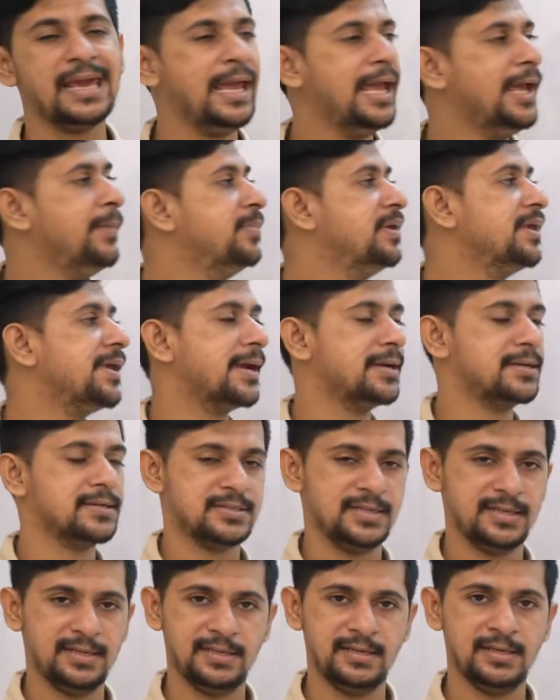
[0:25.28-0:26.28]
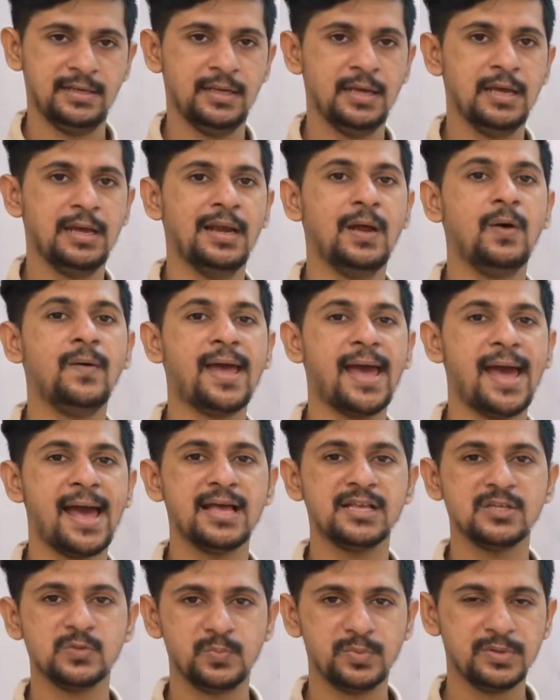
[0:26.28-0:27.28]
A, B, and C. Now,
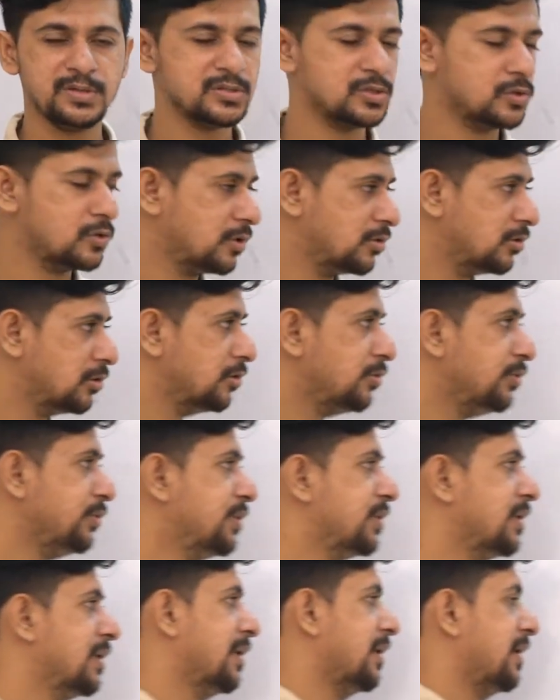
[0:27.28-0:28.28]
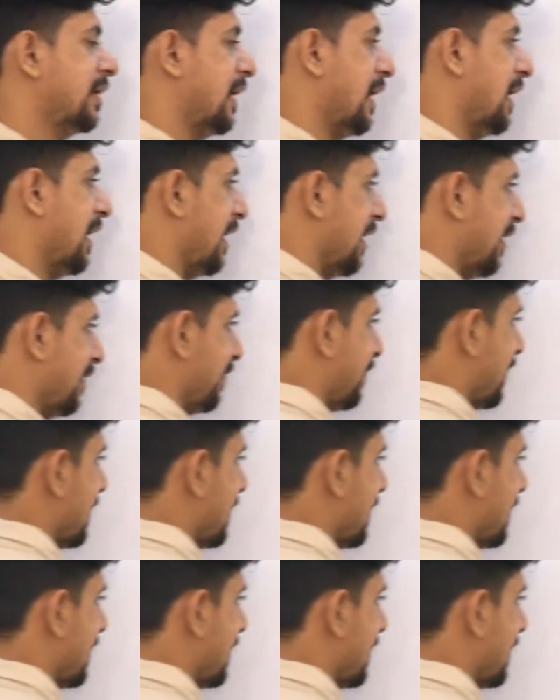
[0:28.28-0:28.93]
as per Zerothlaw, if